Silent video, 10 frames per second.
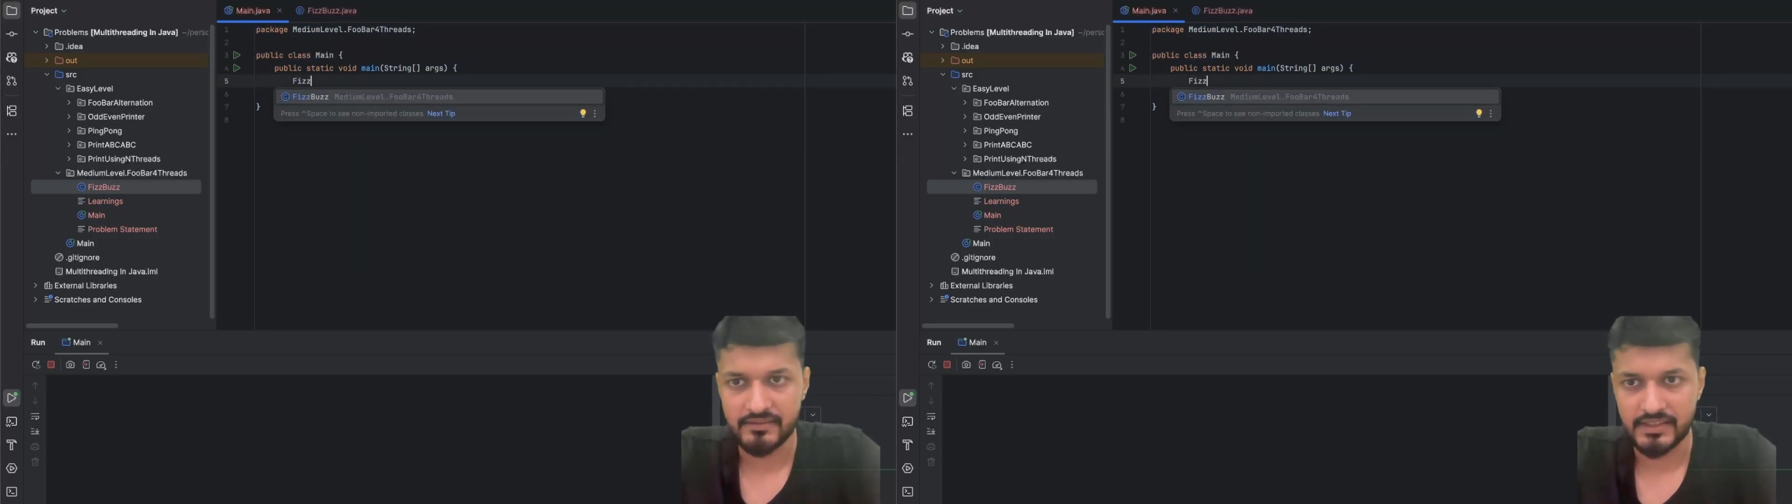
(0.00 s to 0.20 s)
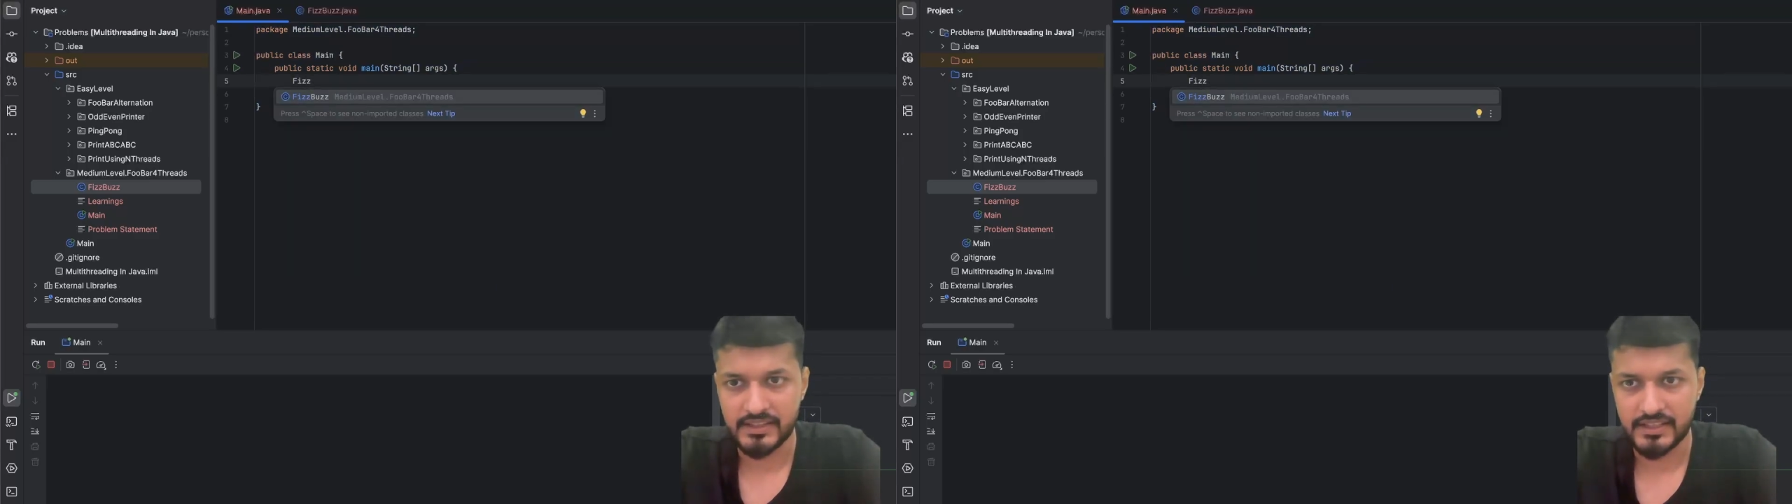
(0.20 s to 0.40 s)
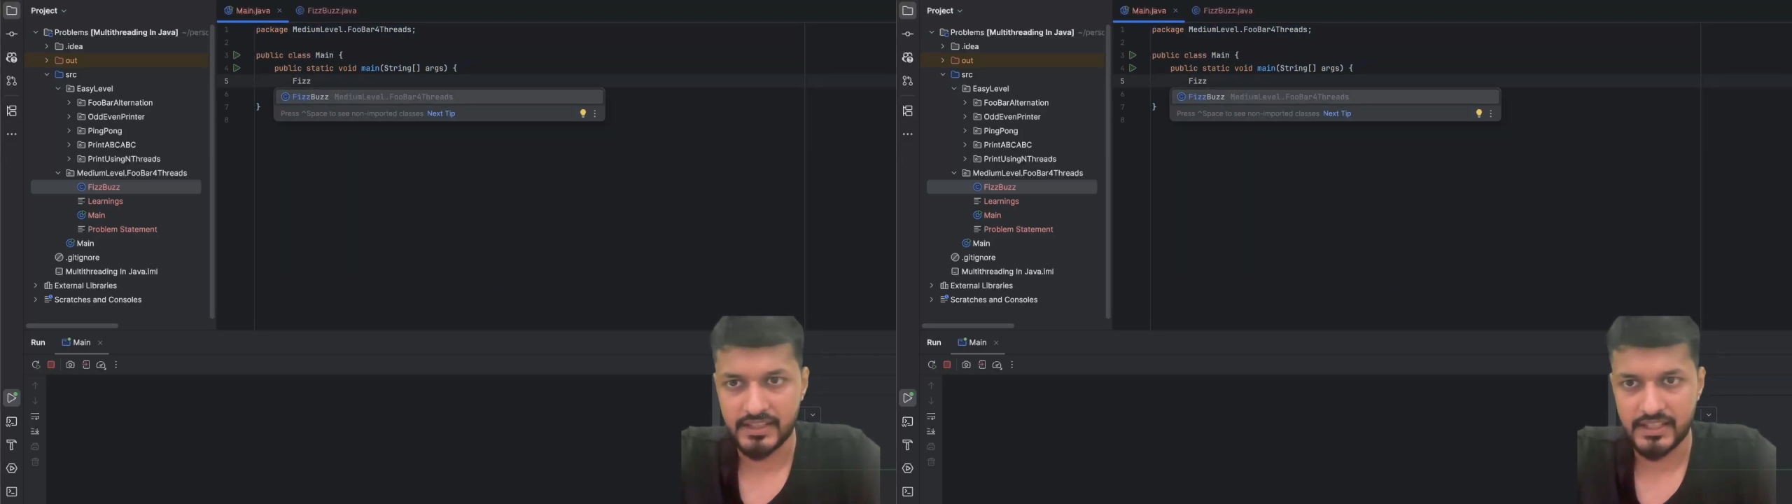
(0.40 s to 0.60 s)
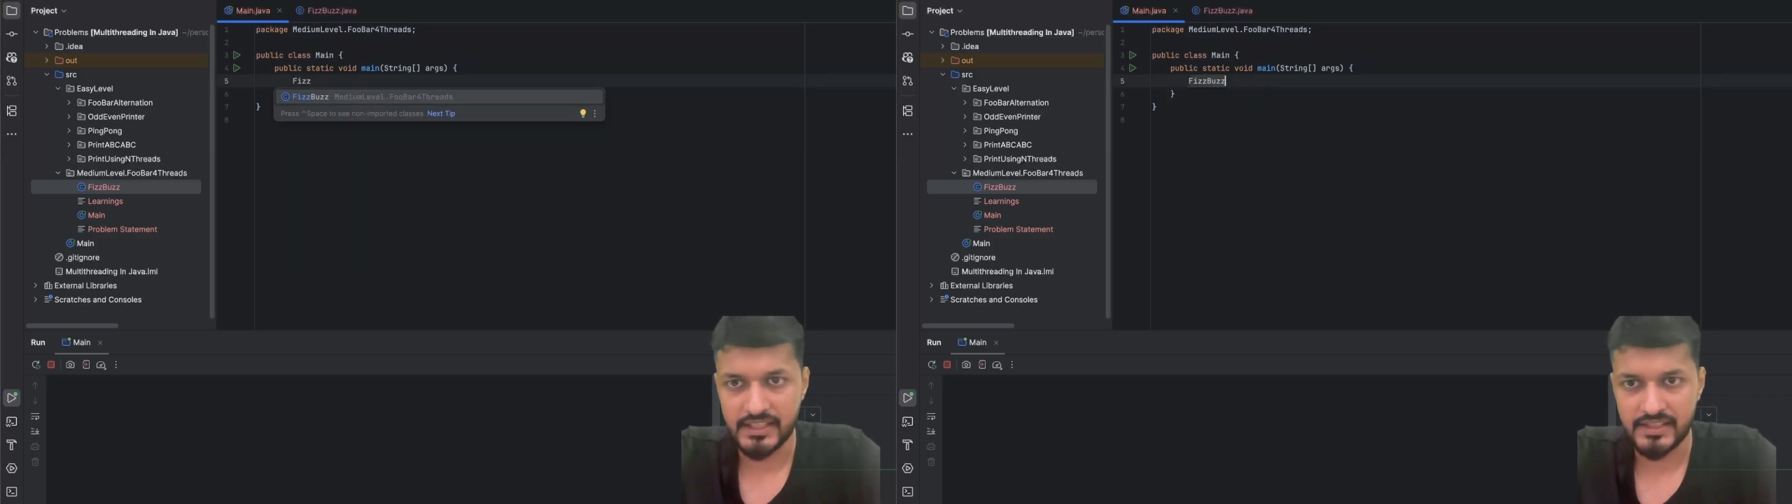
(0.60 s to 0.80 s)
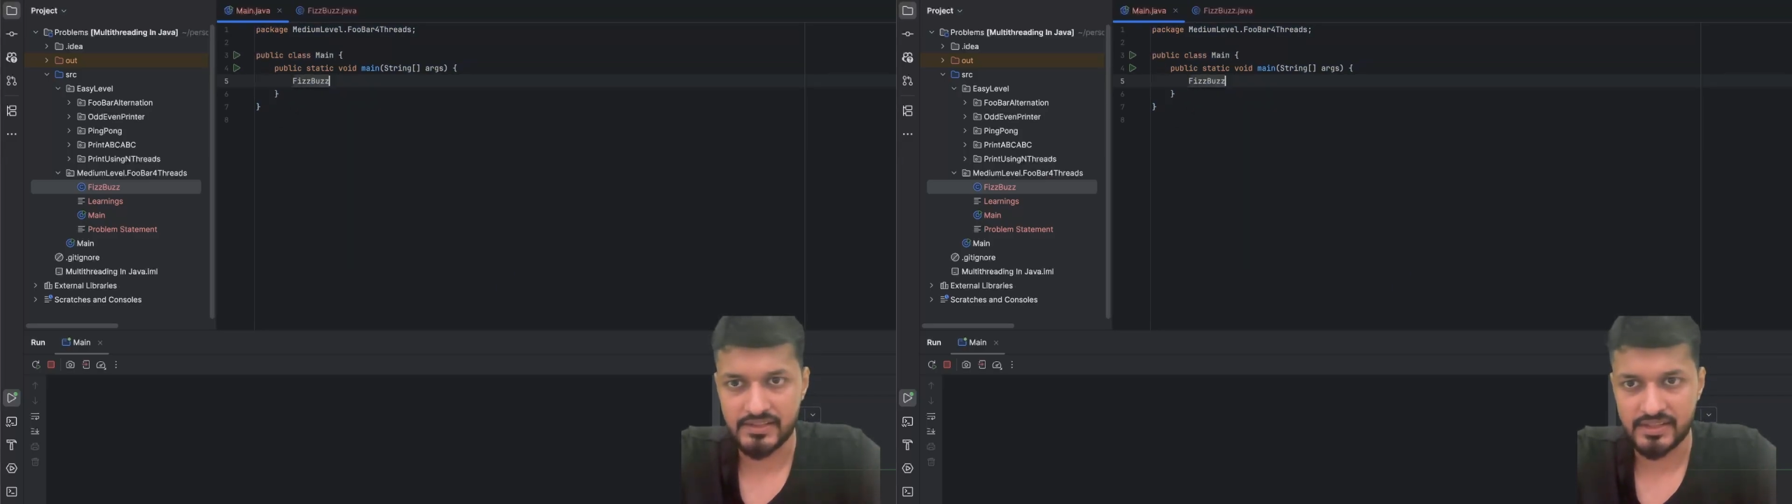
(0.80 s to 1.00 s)
we'll create
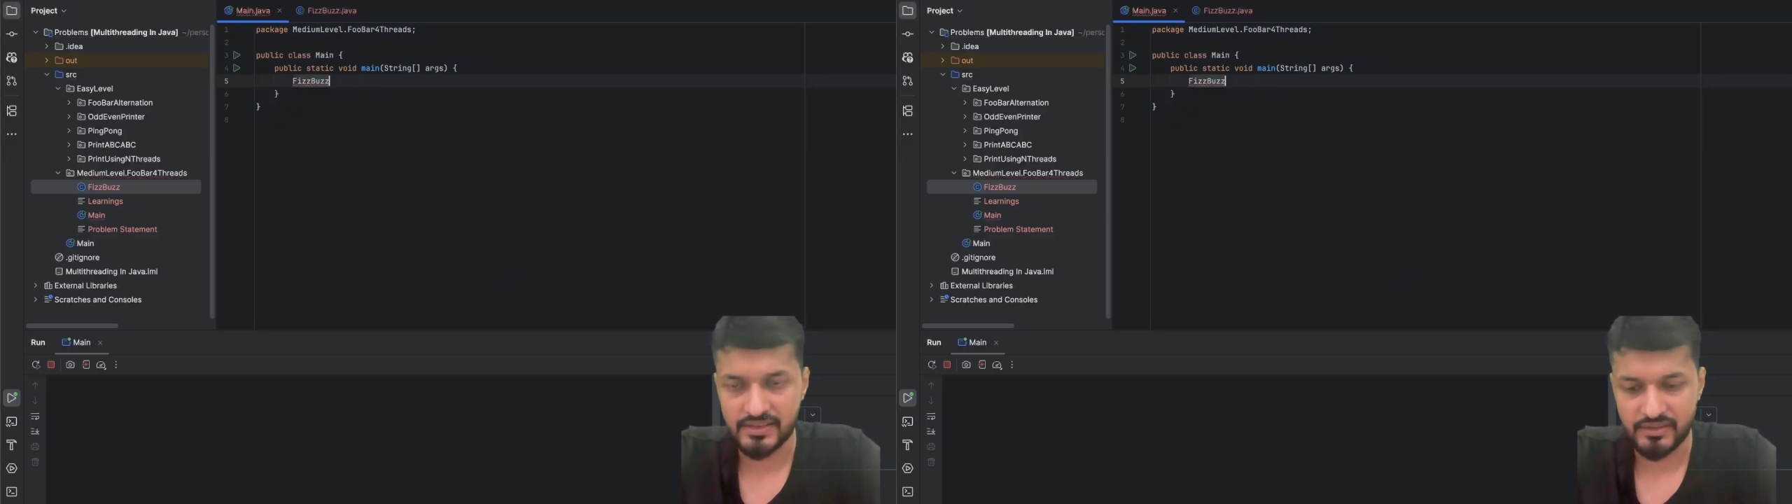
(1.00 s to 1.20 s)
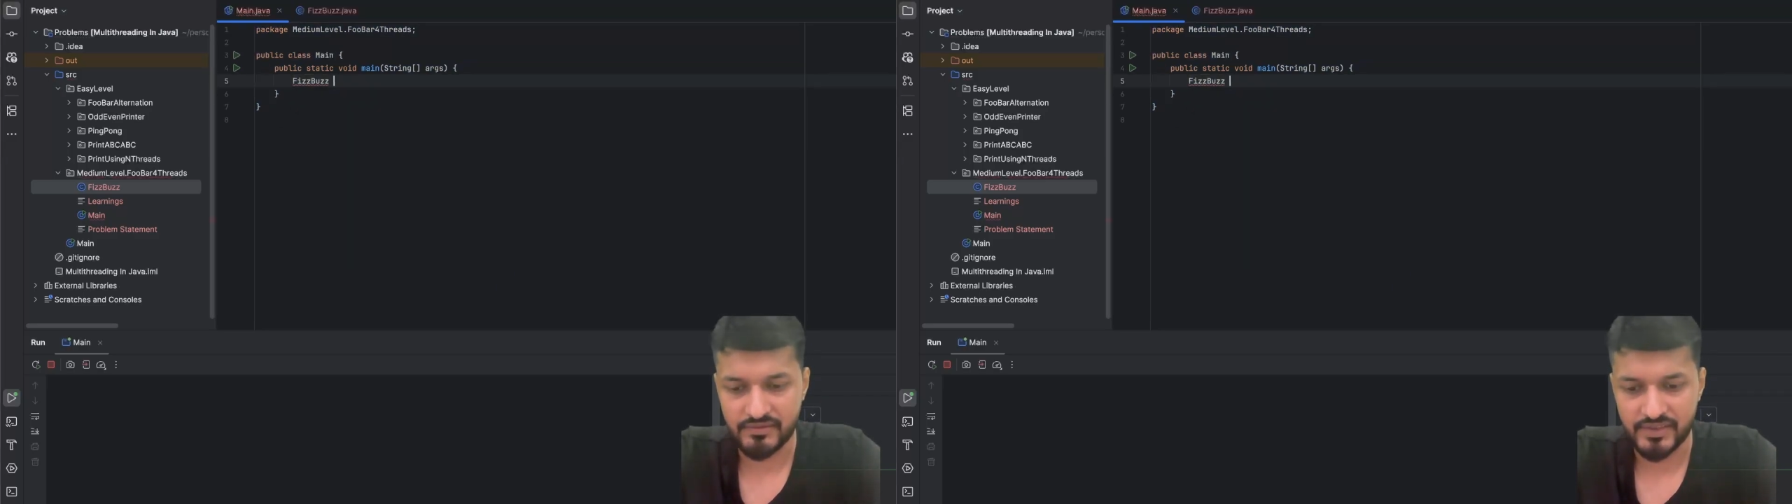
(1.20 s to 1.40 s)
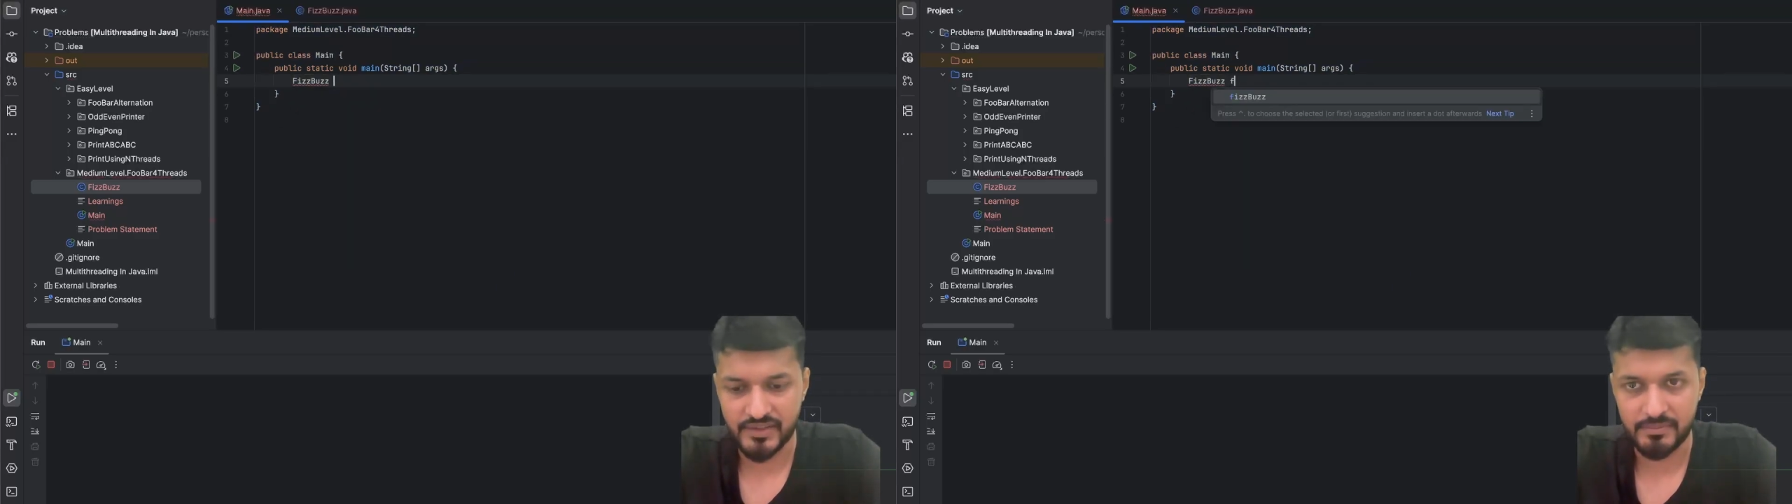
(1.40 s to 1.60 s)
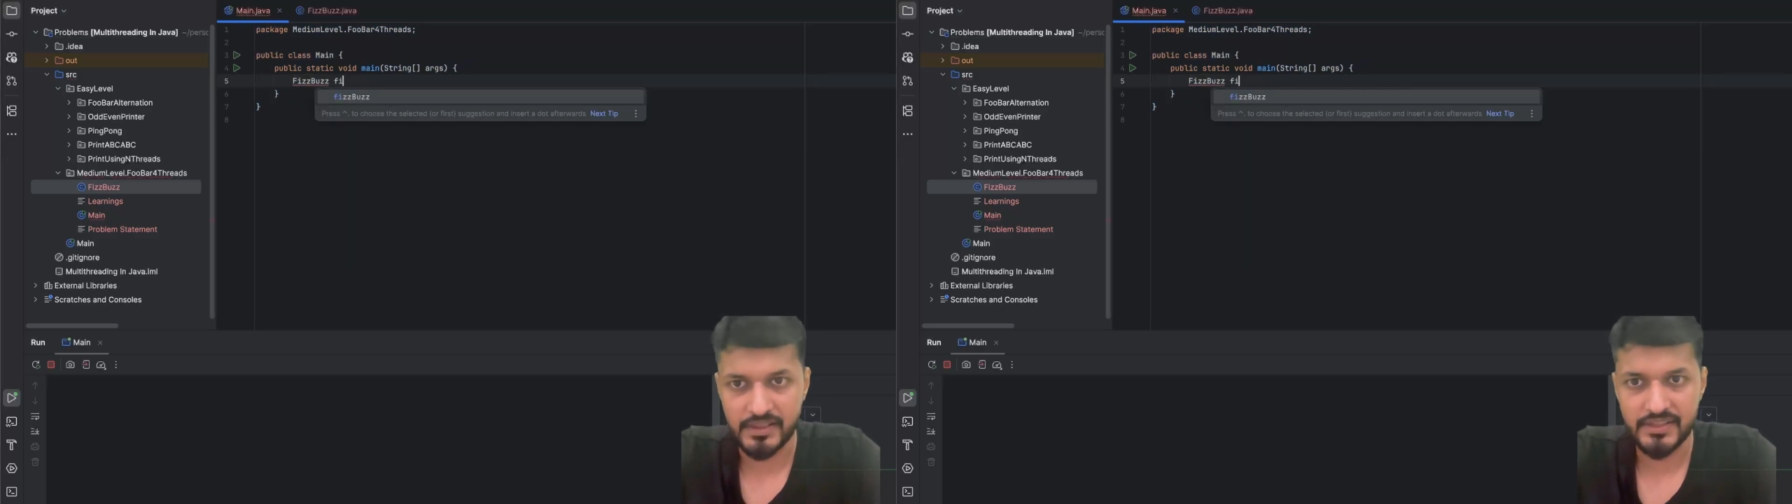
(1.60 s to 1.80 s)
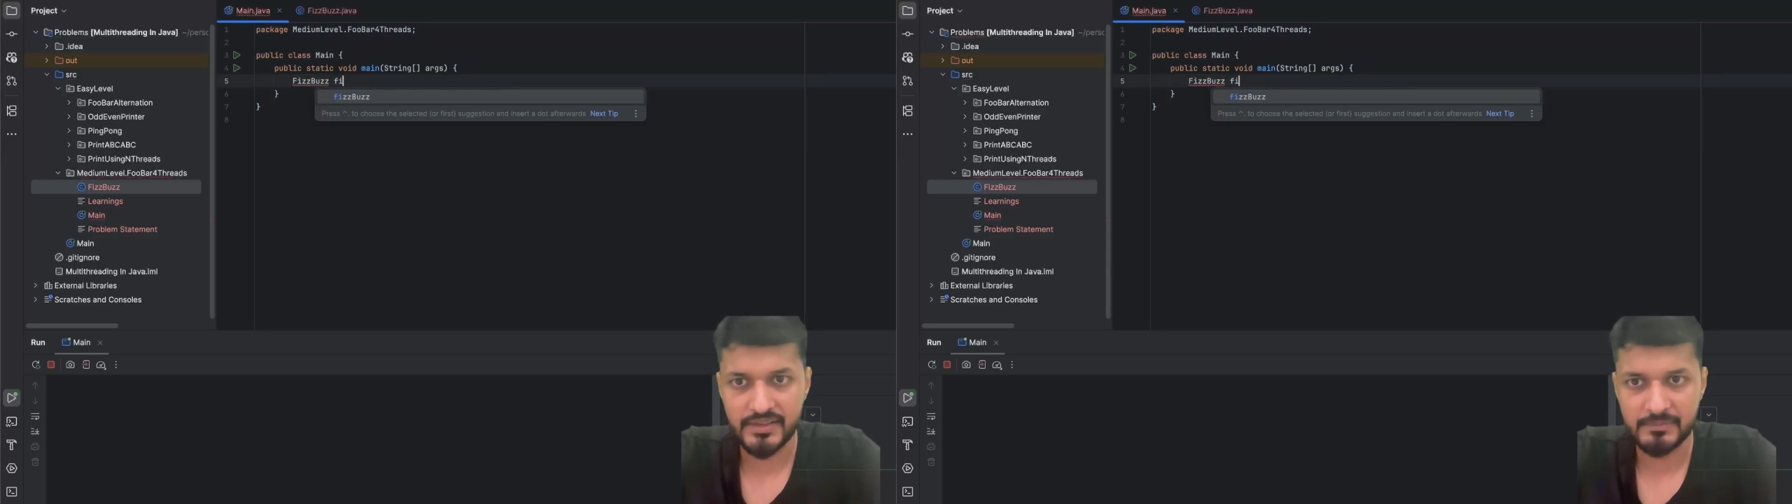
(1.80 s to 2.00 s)
an instance of
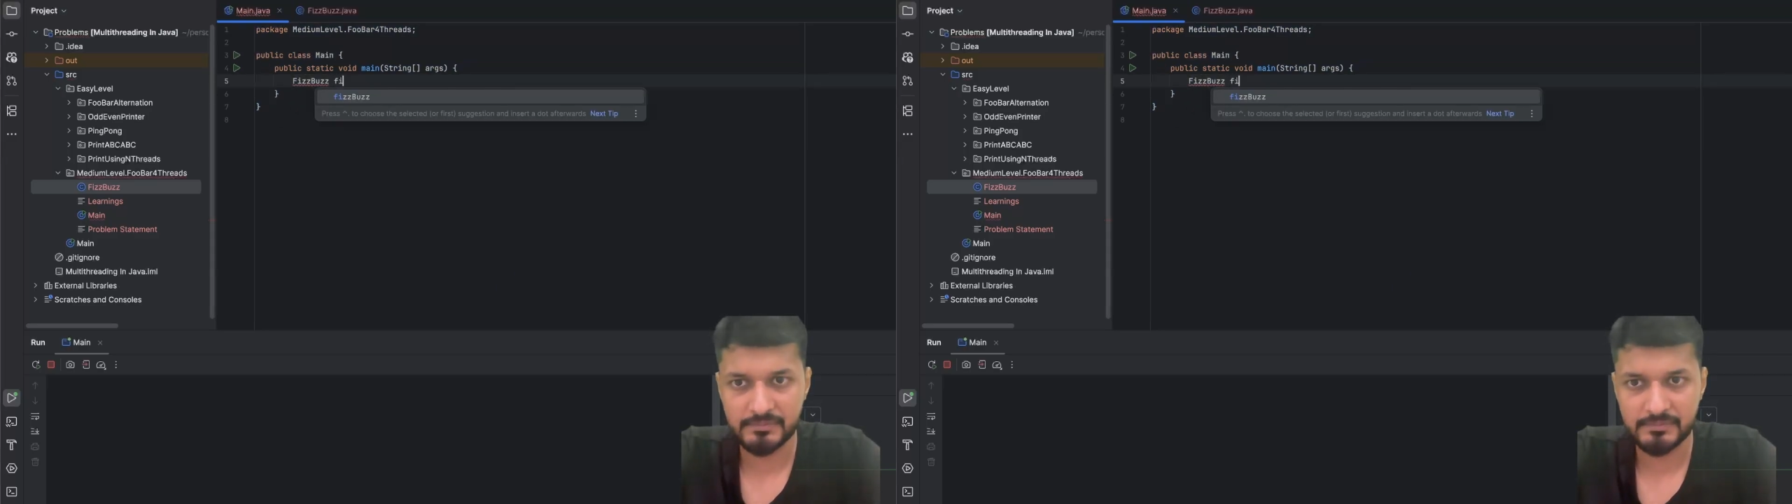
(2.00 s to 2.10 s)
FizzBuzz,